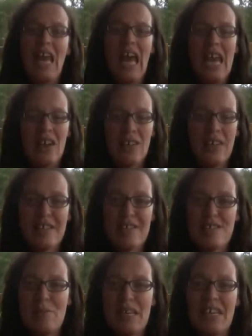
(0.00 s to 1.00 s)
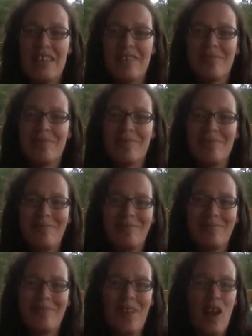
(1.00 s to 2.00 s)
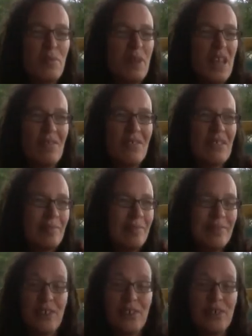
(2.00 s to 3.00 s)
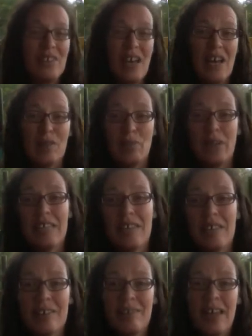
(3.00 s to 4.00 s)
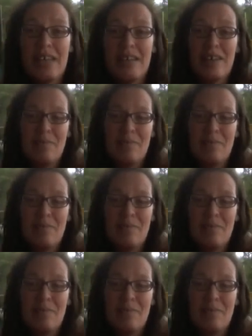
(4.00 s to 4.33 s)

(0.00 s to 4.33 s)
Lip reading: And I think that's about it. I hope you're having a good day, week, and